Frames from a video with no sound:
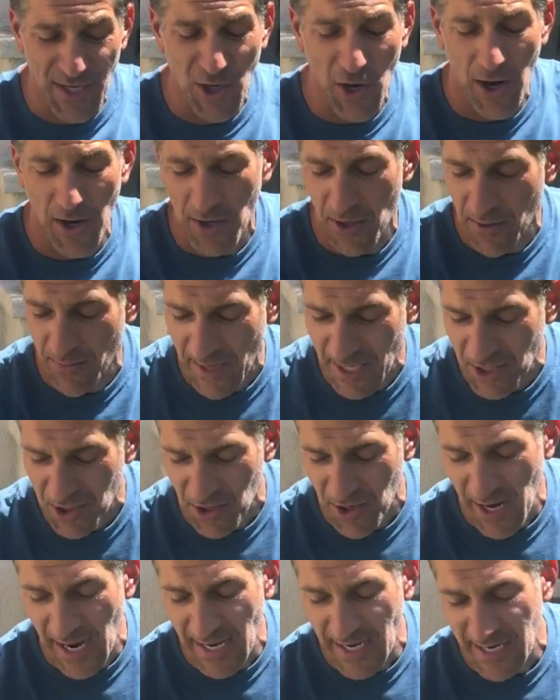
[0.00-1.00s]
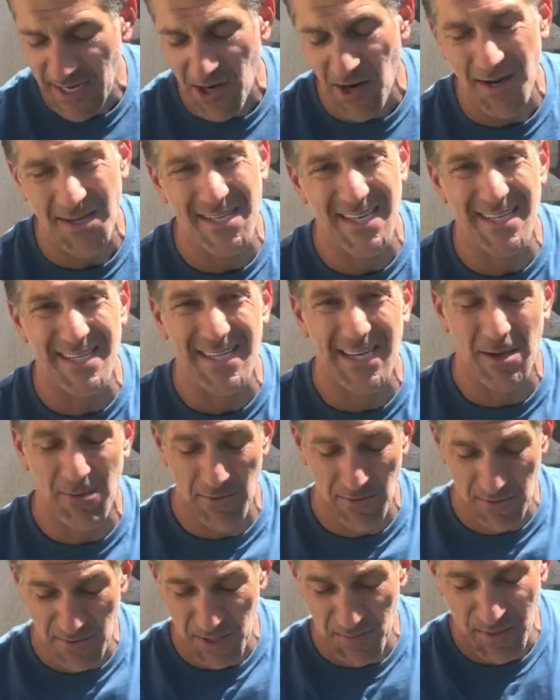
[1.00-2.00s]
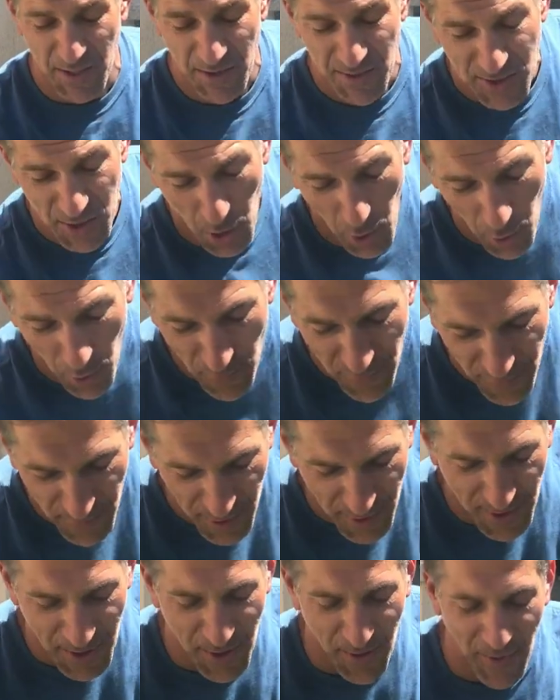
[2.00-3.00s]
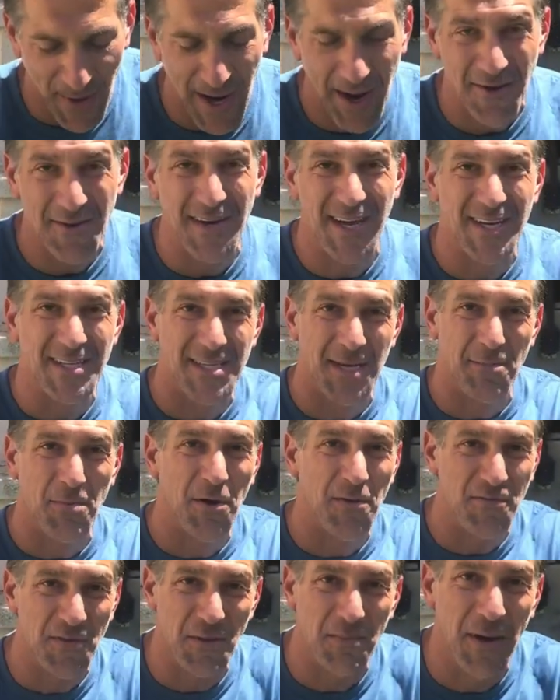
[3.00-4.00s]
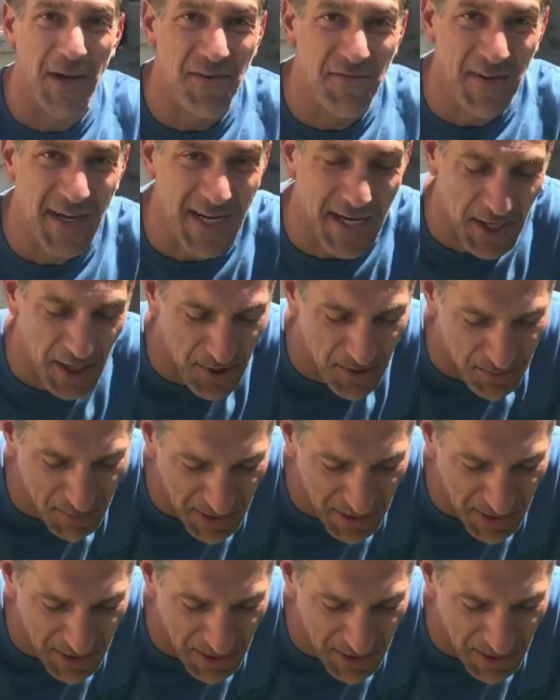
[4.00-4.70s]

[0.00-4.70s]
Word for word: the garden to make sure any contents that spills over and around ends up hopefully benefiting another